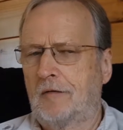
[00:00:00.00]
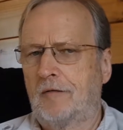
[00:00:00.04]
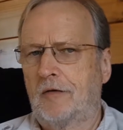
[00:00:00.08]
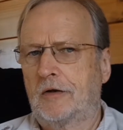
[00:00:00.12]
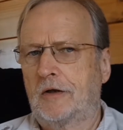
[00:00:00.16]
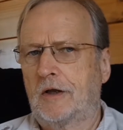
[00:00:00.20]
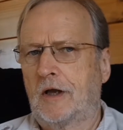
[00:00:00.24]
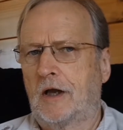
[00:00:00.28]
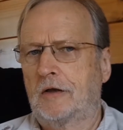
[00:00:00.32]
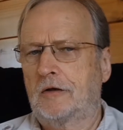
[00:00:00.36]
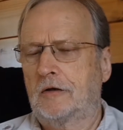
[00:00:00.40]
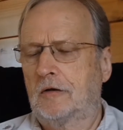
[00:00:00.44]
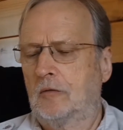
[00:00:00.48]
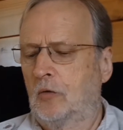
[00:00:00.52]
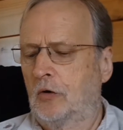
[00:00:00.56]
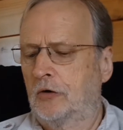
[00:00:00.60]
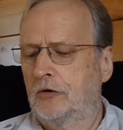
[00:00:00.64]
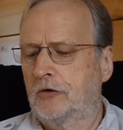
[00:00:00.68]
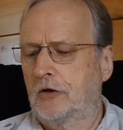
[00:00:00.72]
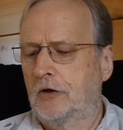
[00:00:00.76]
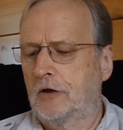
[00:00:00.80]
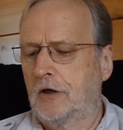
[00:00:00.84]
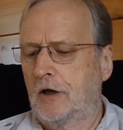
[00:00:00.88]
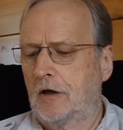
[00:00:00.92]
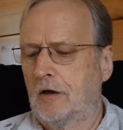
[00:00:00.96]
Devadatta
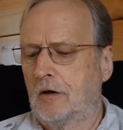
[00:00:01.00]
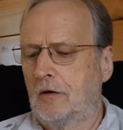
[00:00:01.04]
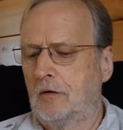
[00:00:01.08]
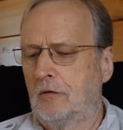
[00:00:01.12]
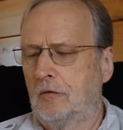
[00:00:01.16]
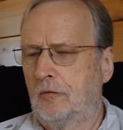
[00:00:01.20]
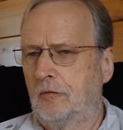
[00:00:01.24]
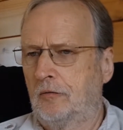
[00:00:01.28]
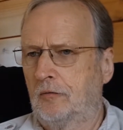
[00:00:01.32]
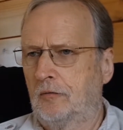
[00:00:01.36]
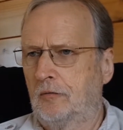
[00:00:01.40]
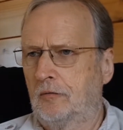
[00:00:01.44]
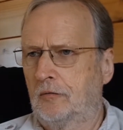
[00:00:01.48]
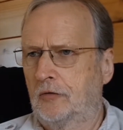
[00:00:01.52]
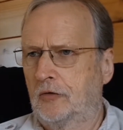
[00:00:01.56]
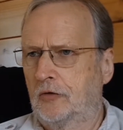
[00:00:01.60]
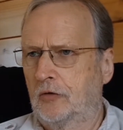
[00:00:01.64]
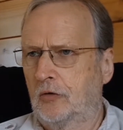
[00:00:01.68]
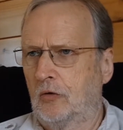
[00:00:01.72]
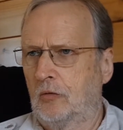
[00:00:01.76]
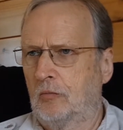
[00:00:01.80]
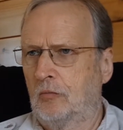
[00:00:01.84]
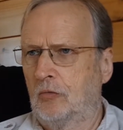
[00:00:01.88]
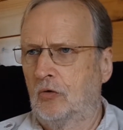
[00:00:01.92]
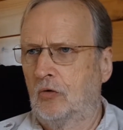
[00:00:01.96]
wanted to go
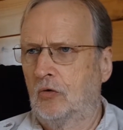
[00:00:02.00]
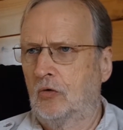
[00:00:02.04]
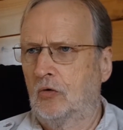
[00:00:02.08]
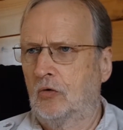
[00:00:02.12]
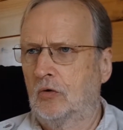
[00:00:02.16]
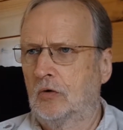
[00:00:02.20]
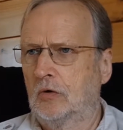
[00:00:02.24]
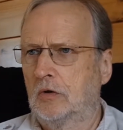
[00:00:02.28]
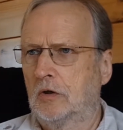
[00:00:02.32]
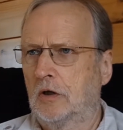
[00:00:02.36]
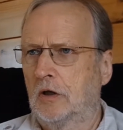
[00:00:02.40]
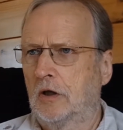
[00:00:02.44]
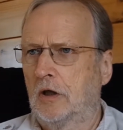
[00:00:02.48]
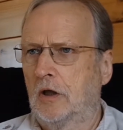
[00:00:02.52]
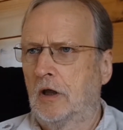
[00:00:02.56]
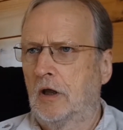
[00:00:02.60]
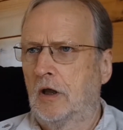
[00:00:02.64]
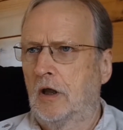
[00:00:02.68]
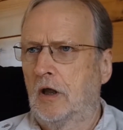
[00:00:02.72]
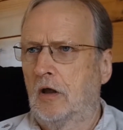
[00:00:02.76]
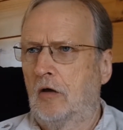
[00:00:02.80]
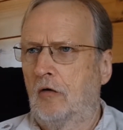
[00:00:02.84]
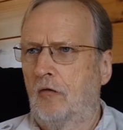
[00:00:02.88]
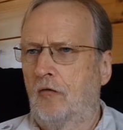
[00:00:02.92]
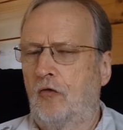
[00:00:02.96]
to a more
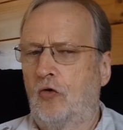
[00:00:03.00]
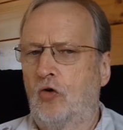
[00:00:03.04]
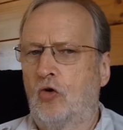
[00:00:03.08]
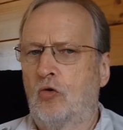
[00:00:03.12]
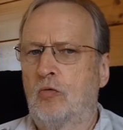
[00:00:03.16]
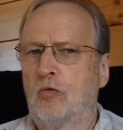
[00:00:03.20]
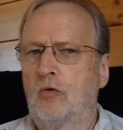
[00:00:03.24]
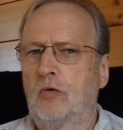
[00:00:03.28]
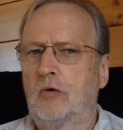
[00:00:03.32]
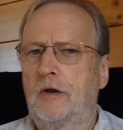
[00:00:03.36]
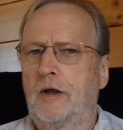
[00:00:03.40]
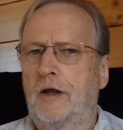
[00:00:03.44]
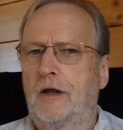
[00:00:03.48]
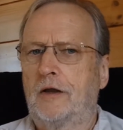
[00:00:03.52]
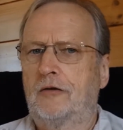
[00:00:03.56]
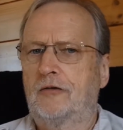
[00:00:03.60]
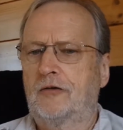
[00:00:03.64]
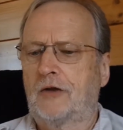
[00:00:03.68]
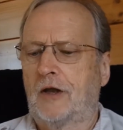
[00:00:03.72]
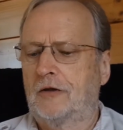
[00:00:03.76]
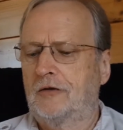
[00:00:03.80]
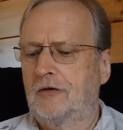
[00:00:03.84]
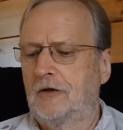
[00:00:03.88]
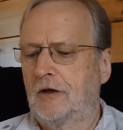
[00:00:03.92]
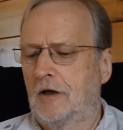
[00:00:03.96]
formal
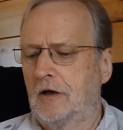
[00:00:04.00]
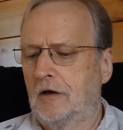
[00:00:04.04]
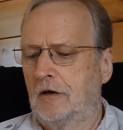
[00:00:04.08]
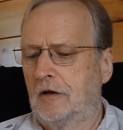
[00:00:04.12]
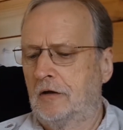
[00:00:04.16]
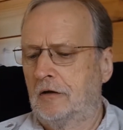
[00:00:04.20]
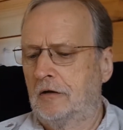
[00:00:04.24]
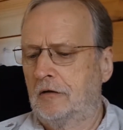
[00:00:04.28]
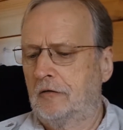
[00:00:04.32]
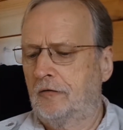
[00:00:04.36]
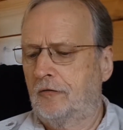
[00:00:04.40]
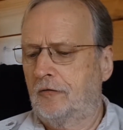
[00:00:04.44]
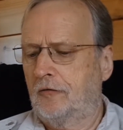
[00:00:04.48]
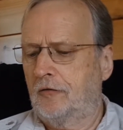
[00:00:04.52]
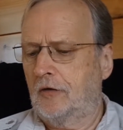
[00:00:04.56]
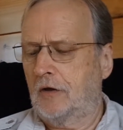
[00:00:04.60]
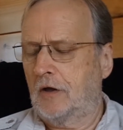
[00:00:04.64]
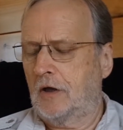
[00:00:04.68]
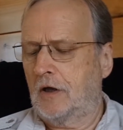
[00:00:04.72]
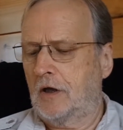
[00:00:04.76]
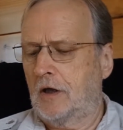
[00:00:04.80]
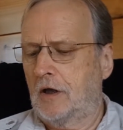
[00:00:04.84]
ascetic life,